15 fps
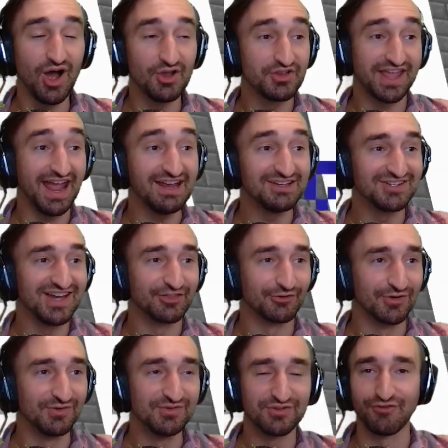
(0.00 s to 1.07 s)
you can't. You need the
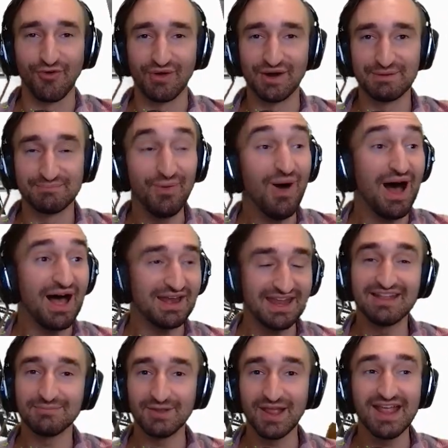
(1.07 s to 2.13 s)
runes for it. But
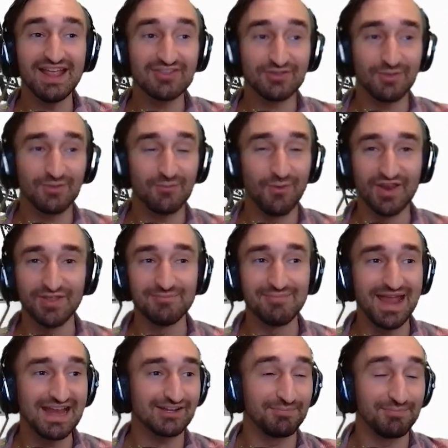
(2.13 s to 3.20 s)
it is oh. one of the
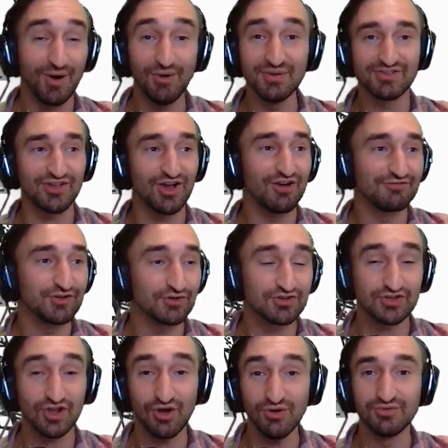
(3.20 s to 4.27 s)
main components of your
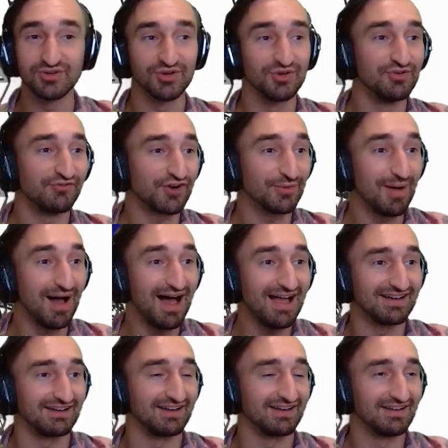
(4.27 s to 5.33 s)
stone, dude, for your
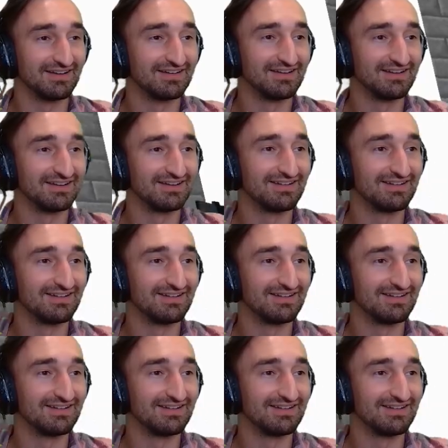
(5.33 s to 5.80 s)
mine. Yay!